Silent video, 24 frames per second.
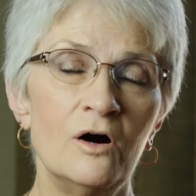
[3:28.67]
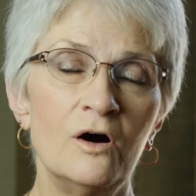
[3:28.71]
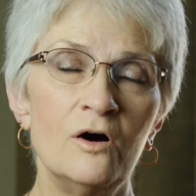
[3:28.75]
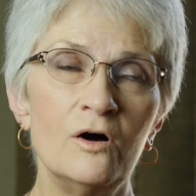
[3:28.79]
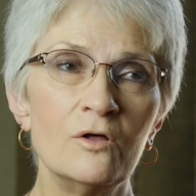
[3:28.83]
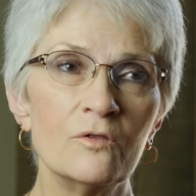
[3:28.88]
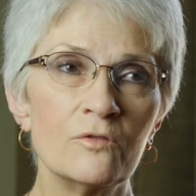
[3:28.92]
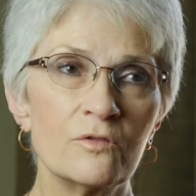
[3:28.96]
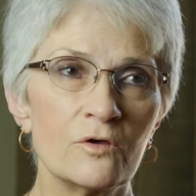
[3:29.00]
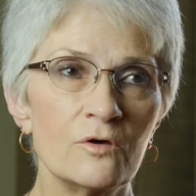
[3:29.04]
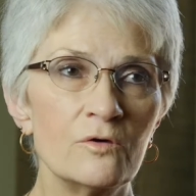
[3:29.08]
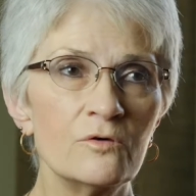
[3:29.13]

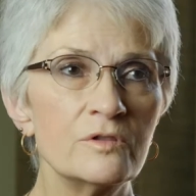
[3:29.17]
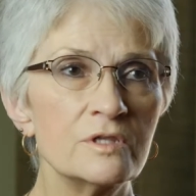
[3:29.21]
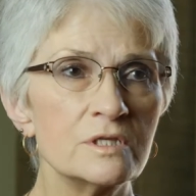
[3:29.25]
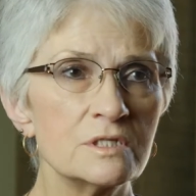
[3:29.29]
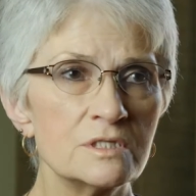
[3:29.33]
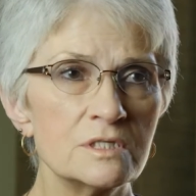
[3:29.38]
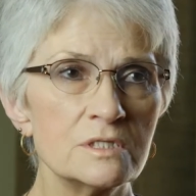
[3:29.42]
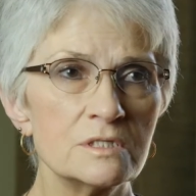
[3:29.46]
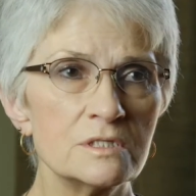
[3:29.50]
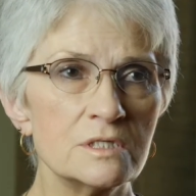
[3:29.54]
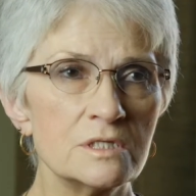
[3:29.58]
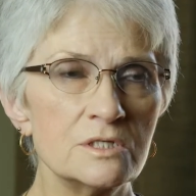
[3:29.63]
Although
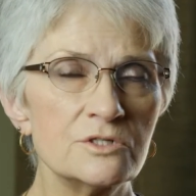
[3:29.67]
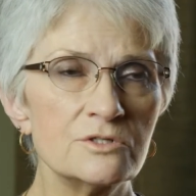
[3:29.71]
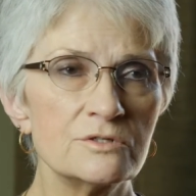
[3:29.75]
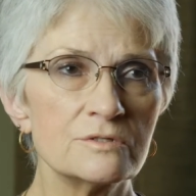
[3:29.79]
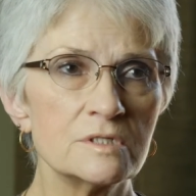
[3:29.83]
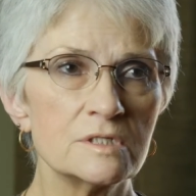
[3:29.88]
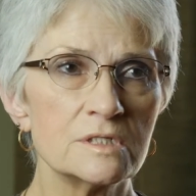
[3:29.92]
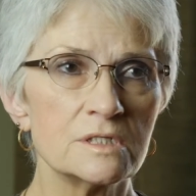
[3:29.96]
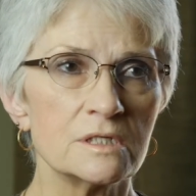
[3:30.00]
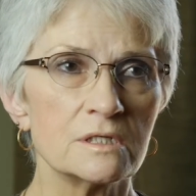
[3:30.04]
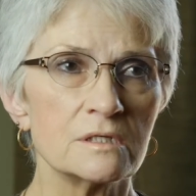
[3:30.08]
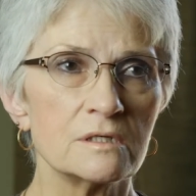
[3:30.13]
this is
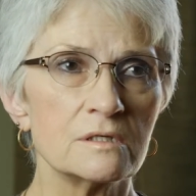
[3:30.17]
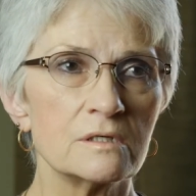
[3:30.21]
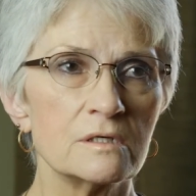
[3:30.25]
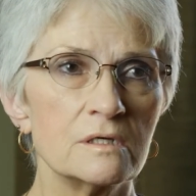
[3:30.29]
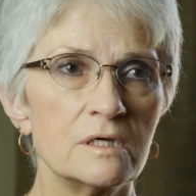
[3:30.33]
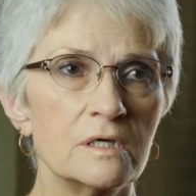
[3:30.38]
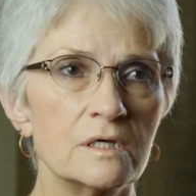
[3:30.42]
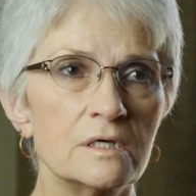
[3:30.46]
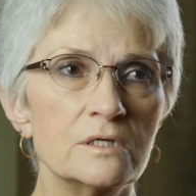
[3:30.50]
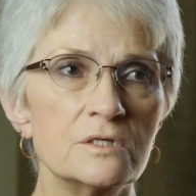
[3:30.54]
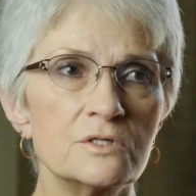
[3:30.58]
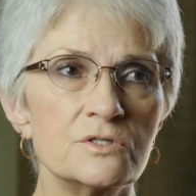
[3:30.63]
interesting,
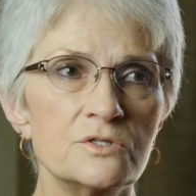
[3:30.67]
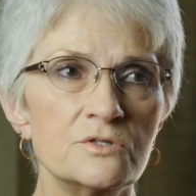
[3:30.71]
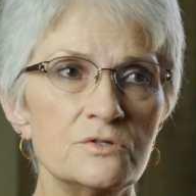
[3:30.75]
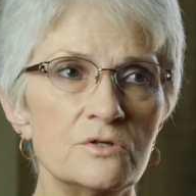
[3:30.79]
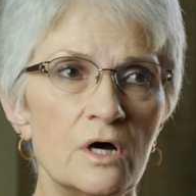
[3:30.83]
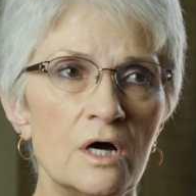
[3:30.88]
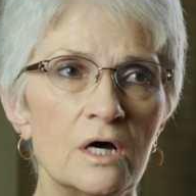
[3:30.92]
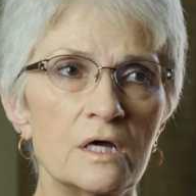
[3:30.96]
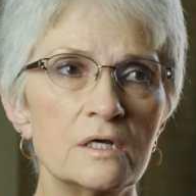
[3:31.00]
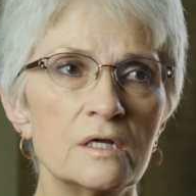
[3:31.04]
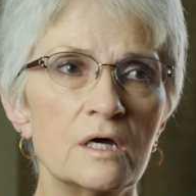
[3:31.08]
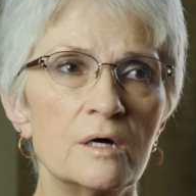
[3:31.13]
it is
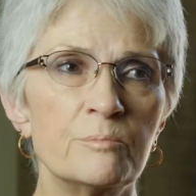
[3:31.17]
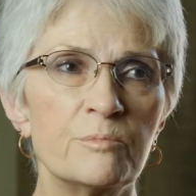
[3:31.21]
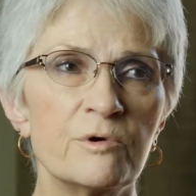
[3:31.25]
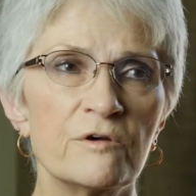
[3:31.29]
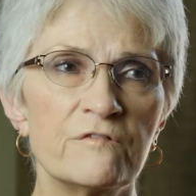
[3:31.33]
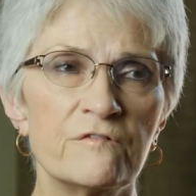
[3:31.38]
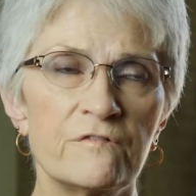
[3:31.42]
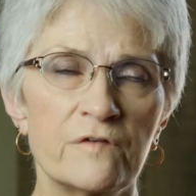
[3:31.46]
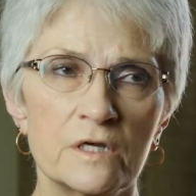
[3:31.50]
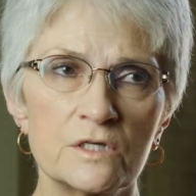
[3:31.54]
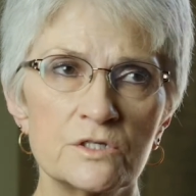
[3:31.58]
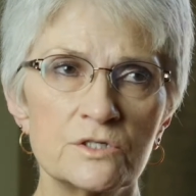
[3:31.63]
not a
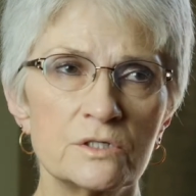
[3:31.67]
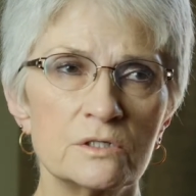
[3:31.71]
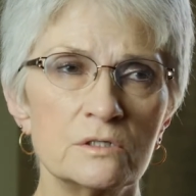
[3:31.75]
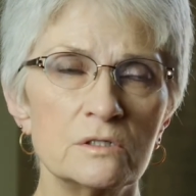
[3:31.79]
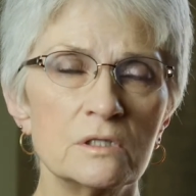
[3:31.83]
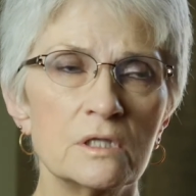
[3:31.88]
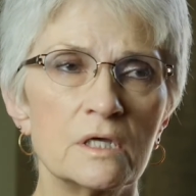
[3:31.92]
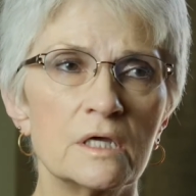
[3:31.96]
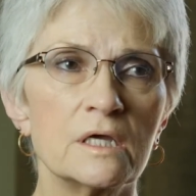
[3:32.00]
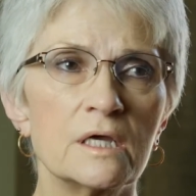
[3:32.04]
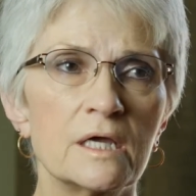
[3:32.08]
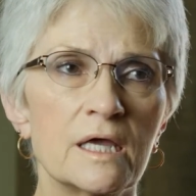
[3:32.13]

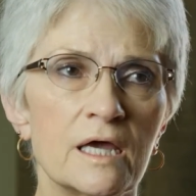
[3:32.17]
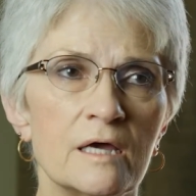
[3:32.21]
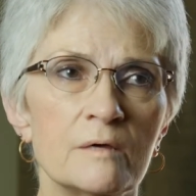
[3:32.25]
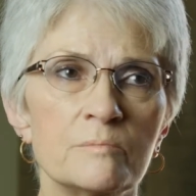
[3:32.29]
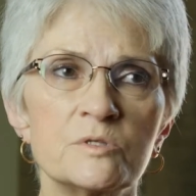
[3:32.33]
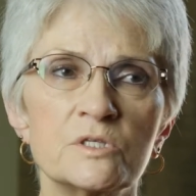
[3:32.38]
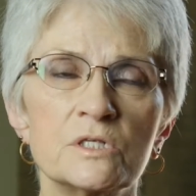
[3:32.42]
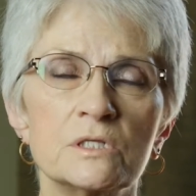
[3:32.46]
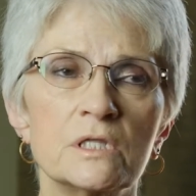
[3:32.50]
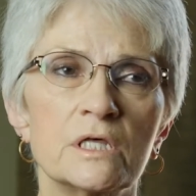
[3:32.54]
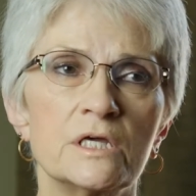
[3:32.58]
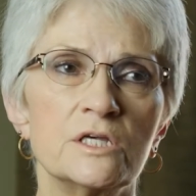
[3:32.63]
professional
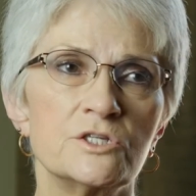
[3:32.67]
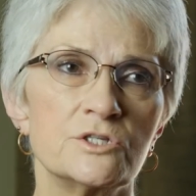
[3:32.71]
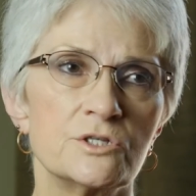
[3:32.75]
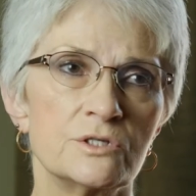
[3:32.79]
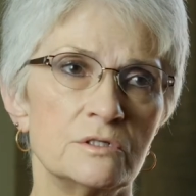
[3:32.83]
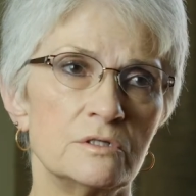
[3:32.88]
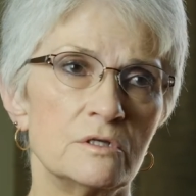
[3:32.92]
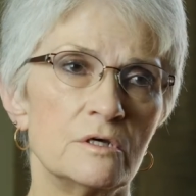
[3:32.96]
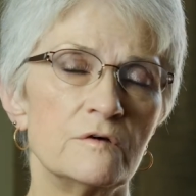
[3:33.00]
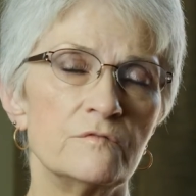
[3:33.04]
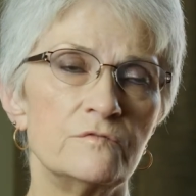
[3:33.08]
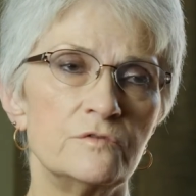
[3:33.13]

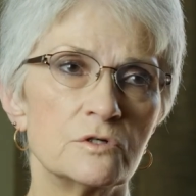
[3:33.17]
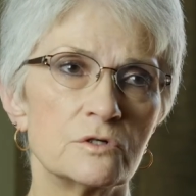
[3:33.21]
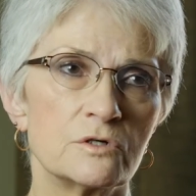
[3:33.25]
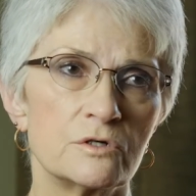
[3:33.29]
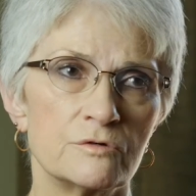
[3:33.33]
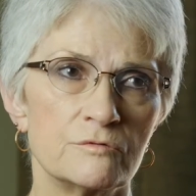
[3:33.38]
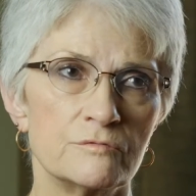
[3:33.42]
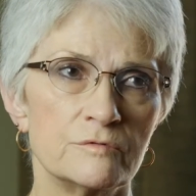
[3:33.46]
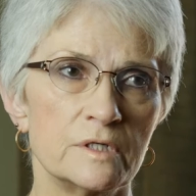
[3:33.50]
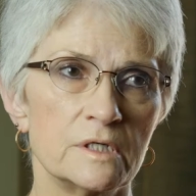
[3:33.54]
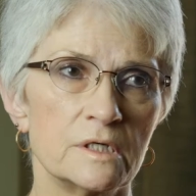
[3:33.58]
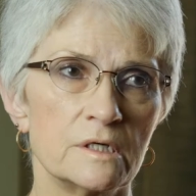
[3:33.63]
encapsulation of your
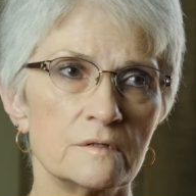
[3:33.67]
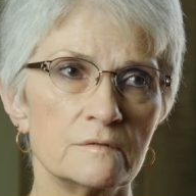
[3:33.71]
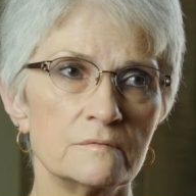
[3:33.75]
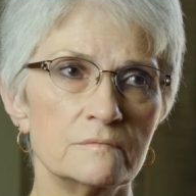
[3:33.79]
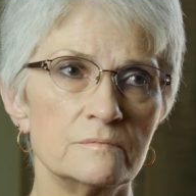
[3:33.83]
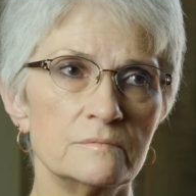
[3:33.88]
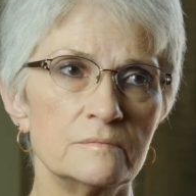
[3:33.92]
career.